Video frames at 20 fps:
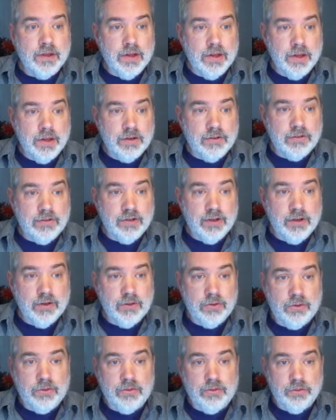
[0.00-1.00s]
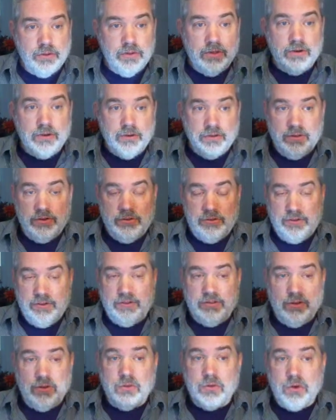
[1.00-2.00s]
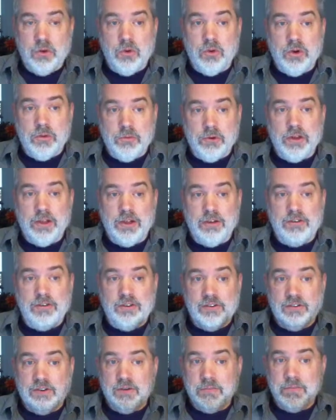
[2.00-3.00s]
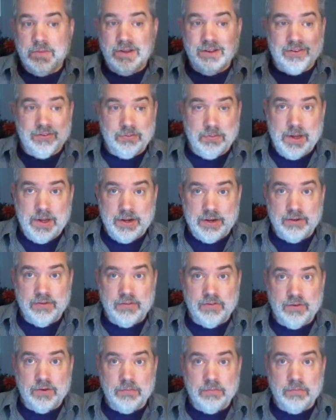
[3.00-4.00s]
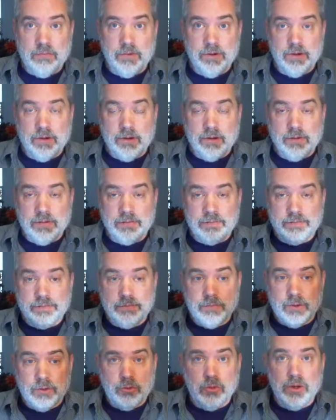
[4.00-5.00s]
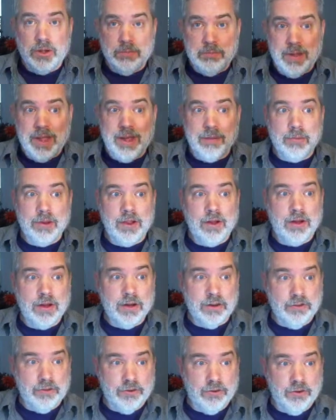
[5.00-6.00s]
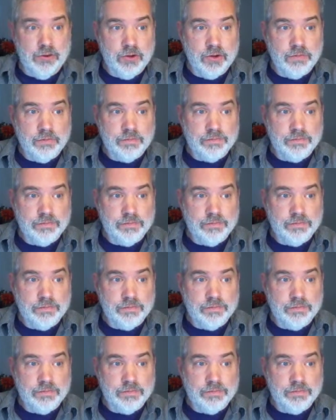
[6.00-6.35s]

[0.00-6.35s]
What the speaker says: and so there's this ongoing relationship expected from between Babylon and Judah,